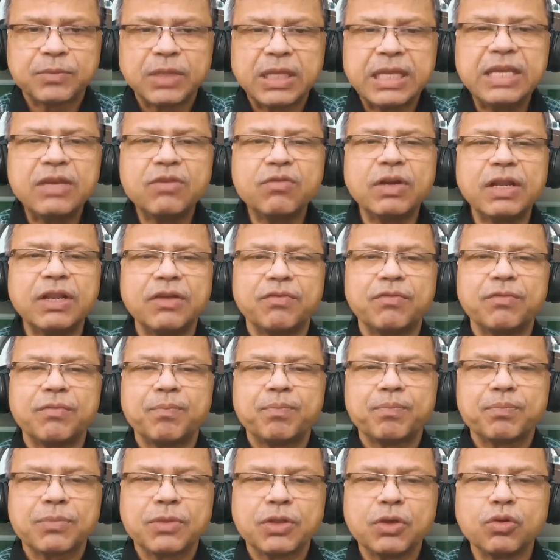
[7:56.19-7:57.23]
even if
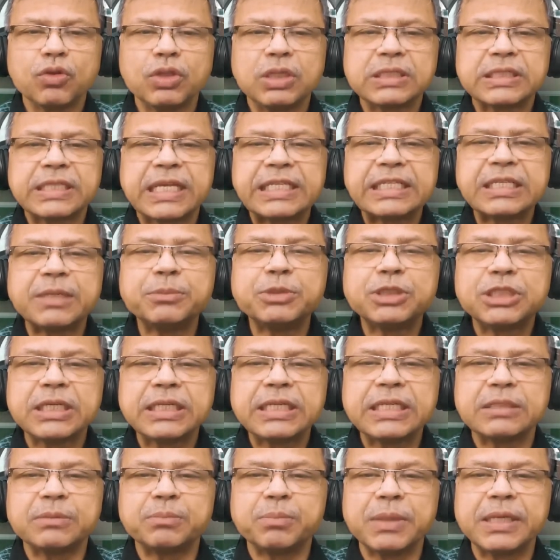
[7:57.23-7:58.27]
this
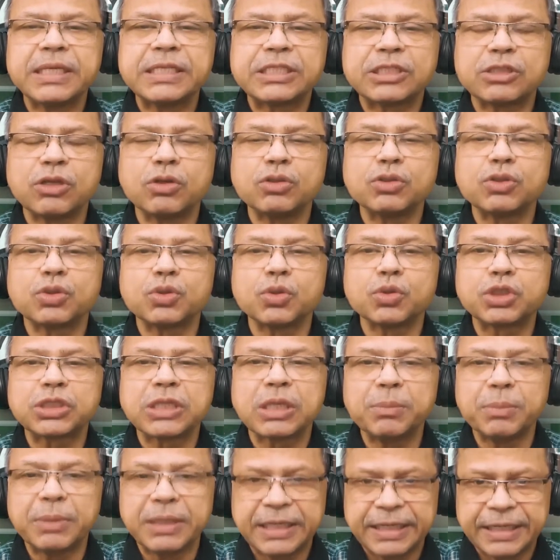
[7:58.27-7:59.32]
assumption is based on
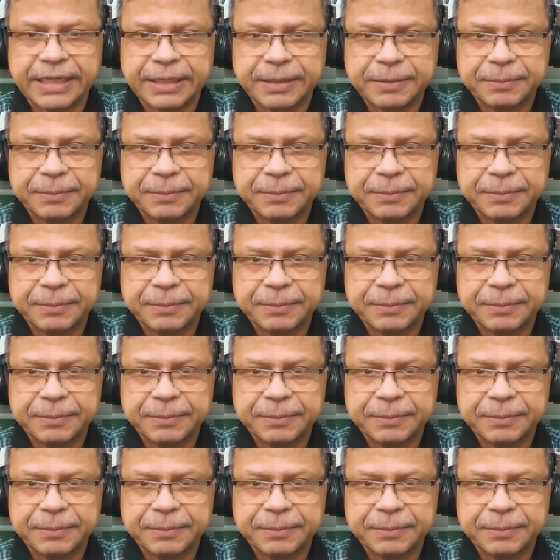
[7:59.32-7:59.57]
social media.